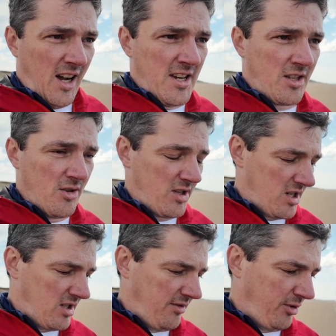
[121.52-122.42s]
ISO
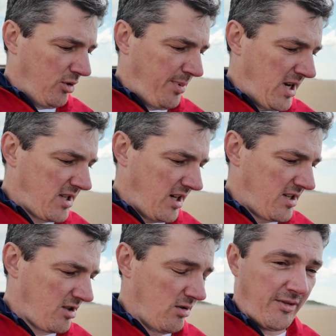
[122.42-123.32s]
64, base
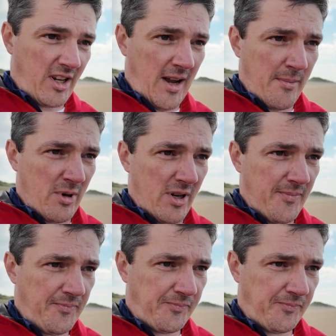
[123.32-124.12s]
ISO of the camera.